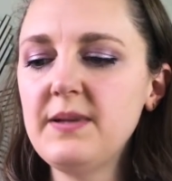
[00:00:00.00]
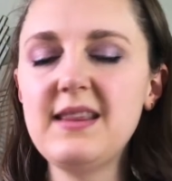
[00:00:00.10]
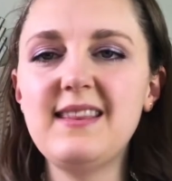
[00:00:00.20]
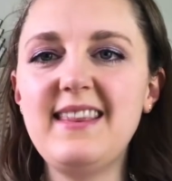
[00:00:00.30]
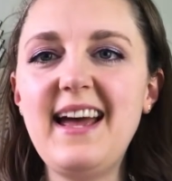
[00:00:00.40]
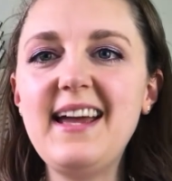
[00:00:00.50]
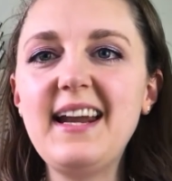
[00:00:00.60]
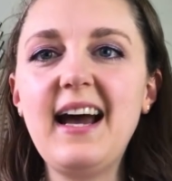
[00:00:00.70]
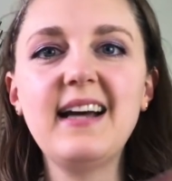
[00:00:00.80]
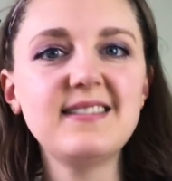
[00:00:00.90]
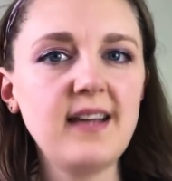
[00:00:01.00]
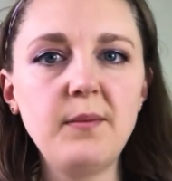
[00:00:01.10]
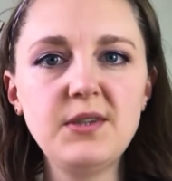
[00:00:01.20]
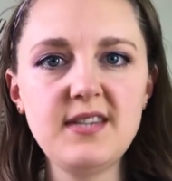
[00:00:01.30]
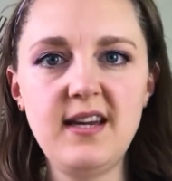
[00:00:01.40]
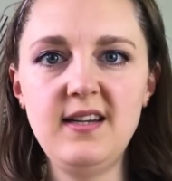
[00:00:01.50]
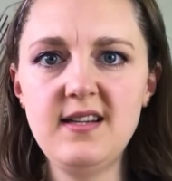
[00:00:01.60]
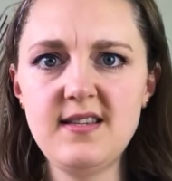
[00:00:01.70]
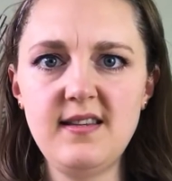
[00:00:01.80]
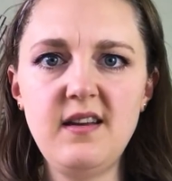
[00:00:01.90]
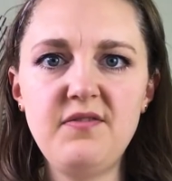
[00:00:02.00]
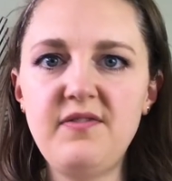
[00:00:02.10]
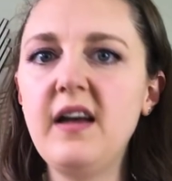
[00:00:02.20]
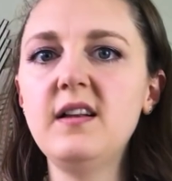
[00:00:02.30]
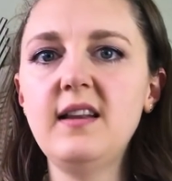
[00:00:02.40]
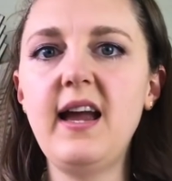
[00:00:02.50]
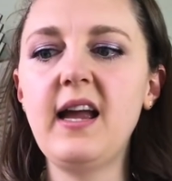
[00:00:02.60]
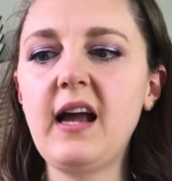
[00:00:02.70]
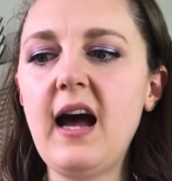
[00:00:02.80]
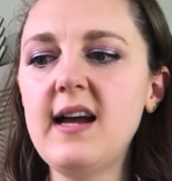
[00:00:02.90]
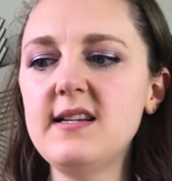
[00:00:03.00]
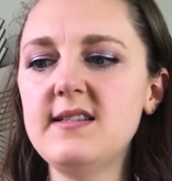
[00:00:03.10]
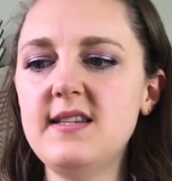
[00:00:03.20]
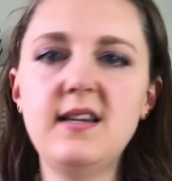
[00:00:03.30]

but then I simultaneously felt like I